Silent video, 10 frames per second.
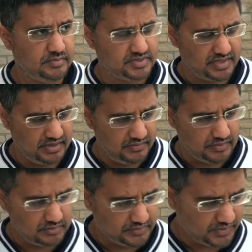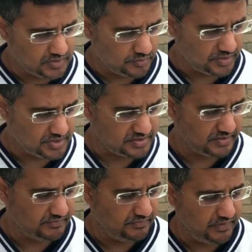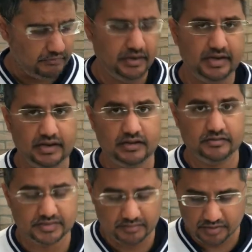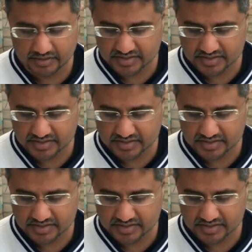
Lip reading: the old Victorian church that very nearly got demolished.